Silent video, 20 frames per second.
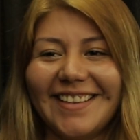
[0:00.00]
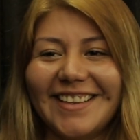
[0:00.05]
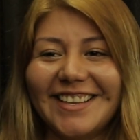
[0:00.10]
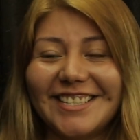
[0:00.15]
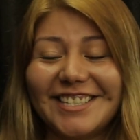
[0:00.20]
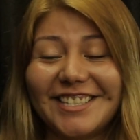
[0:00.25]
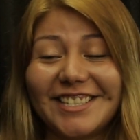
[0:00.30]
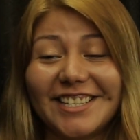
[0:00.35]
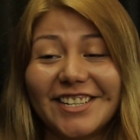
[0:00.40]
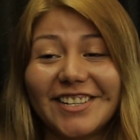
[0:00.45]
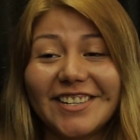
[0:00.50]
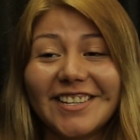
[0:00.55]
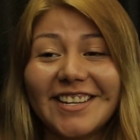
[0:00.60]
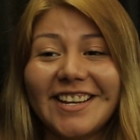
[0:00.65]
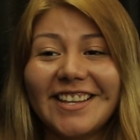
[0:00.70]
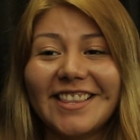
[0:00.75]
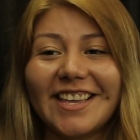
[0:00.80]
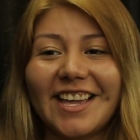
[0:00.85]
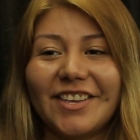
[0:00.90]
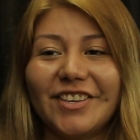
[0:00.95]

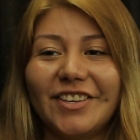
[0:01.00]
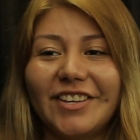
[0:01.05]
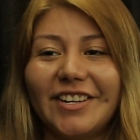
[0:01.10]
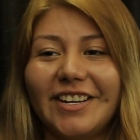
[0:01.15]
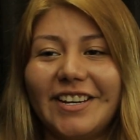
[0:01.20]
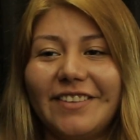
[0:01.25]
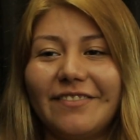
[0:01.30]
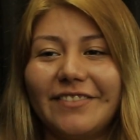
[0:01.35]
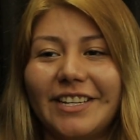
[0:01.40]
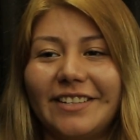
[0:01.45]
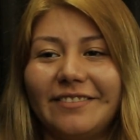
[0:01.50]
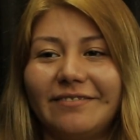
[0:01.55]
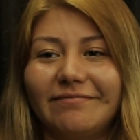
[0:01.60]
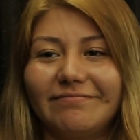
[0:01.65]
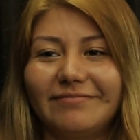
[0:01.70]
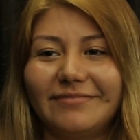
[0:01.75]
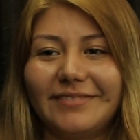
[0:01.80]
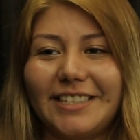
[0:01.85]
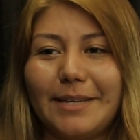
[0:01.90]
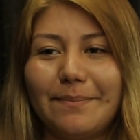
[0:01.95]
Considering that you couldn't even
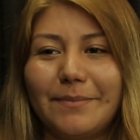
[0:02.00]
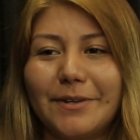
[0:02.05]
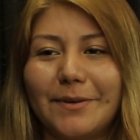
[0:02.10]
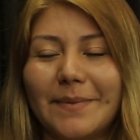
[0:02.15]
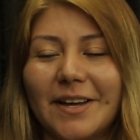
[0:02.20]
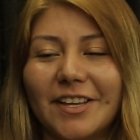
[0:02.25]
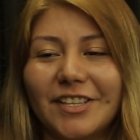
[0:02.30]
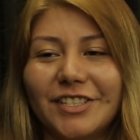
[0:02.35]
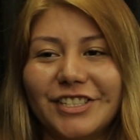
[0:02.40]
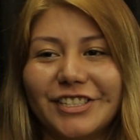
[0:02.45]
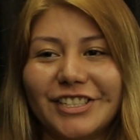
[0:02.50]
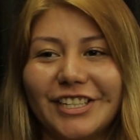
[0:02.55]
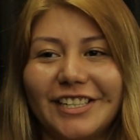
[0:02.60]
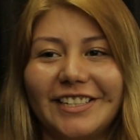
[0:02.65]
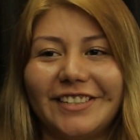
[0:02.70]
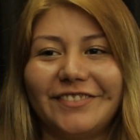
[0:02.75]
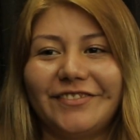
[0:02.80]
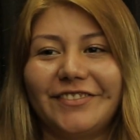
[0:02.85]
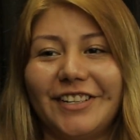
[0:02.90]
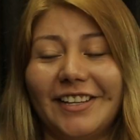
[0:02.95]
keep your mouth
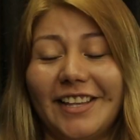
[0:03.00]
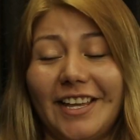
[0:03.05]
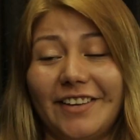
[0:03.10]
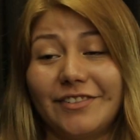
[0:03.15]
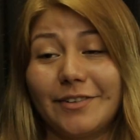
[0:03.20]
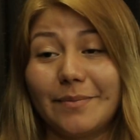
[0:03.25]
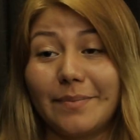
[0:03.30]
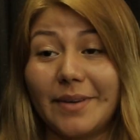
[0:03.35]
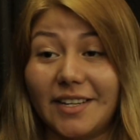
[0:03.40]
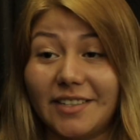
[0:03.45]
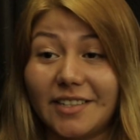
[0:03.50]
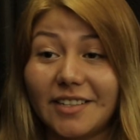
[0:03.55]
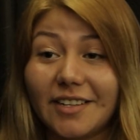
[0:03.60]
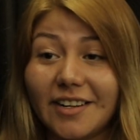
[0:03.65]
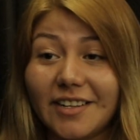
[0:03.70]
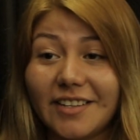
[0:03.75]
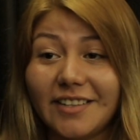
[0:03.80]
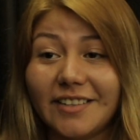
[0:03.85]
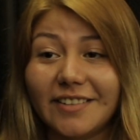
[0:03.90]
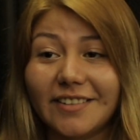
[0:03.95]
shut if your life depended
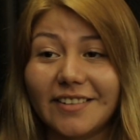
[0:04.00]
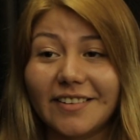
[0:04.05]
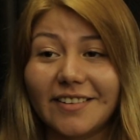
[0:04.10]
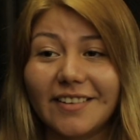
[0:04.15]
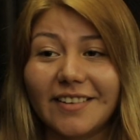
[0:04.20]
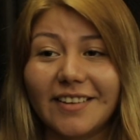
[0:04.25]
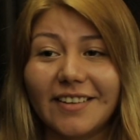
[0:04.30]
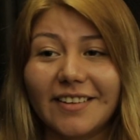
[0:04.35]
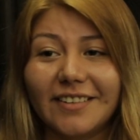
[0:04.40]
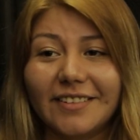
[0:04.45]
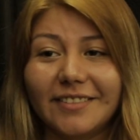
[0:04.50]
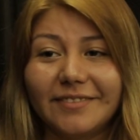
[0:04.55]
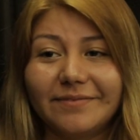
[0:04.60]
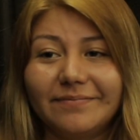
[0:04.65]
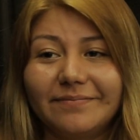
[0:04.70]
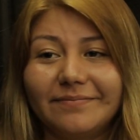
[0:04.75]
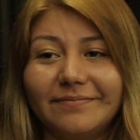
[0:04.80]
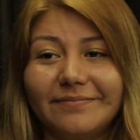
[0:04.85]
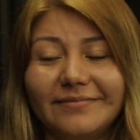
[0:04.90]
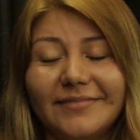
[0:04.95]
on it,
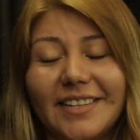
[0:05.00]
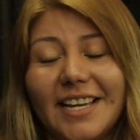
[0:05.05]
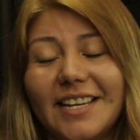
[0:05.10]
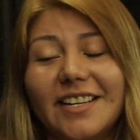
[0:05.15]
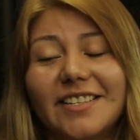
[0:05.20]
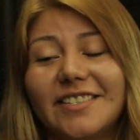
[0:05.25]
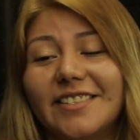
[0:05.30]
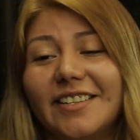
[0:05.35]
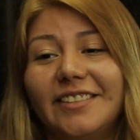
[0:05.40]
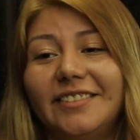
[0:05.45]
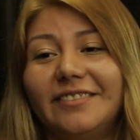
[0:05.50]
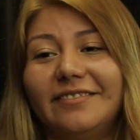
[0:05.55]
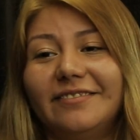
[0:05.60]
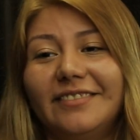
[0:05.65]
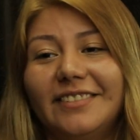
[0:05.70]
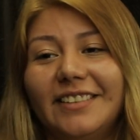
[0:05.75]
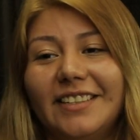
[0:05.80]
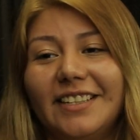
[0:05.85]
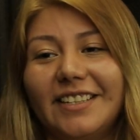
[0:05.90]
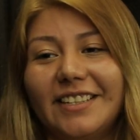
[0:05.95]
I guess so.
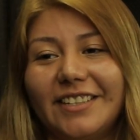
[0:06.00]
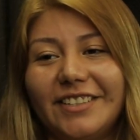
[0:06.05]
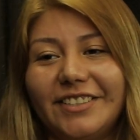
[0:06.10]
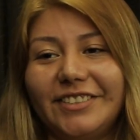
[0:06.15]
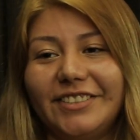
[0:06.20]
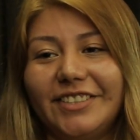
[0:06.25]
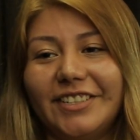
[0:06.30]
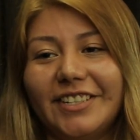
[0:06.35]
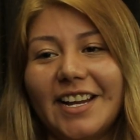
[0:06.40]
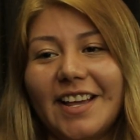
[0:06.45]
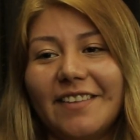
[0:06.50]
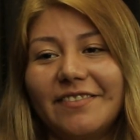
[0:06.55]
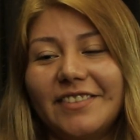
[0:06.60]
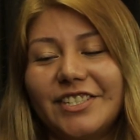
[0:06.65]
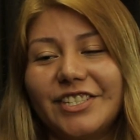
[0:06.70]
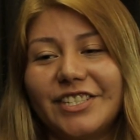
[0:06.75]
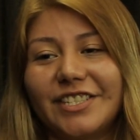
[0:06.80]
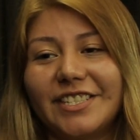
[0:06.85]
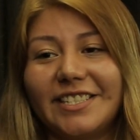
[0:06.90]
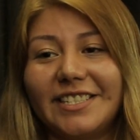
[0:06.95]
You're gonna have
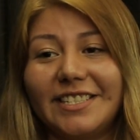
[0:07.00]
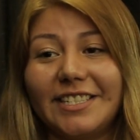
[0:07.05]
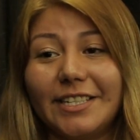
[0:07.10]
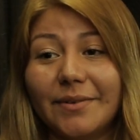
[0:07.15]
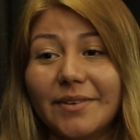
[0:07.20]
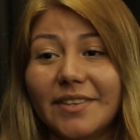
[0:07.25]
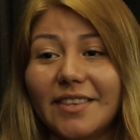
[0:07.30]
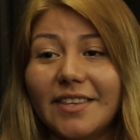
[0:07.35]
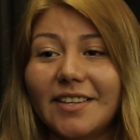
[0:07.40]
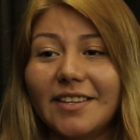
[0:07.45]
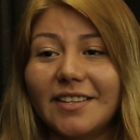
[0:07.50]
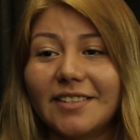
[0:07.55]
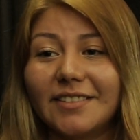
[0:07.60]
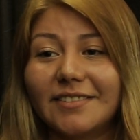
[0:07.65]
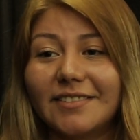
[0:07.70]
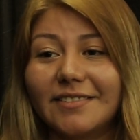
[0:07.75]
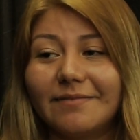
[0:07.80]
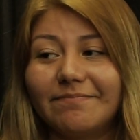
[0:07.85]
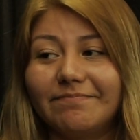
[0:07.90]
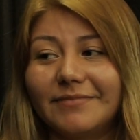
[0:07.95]
to just deal with
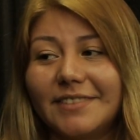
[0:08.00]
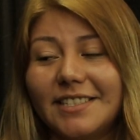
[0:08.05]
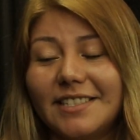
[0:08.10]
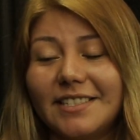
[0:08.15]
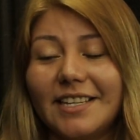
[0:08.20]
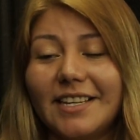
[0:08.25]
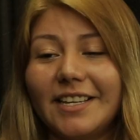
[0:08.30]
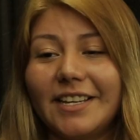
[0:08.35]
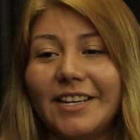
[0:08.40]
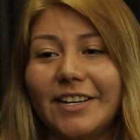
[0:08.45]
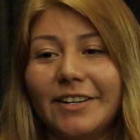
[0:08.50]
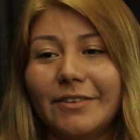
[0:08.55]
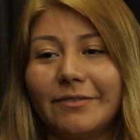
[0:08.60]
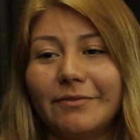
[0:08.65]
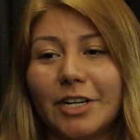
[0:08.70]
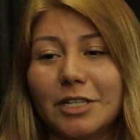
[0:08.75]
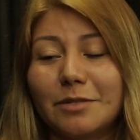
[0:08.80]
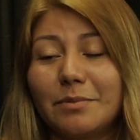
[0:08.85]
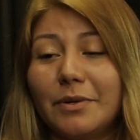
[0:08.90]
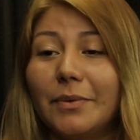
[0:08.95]
it, sit here and
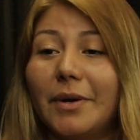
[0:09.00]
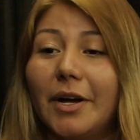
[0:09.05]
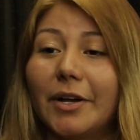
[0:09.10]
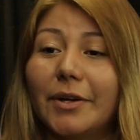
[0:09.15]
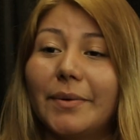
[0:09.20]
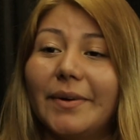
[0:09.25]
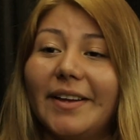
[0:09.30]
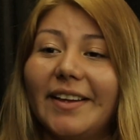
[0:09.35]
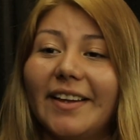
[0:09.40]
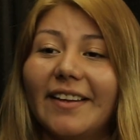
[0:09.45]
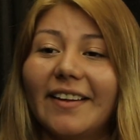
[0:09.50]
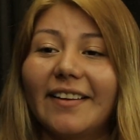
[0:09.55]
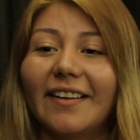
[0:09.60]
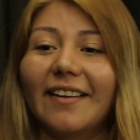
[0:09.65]
watch me walk away.